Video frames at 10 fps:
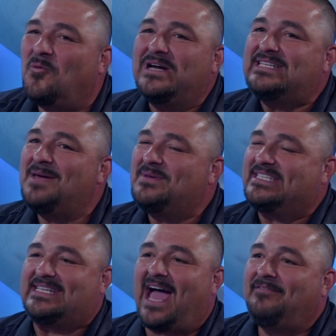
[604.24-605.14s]
What type of
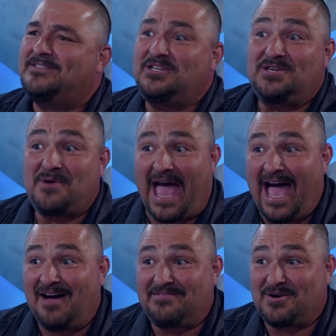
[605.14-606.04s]
staff do you
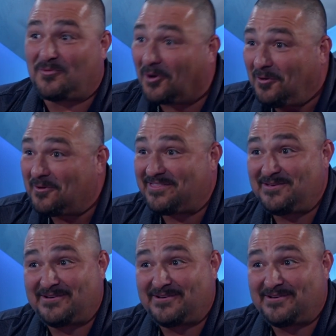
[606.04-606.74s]
have that work with you?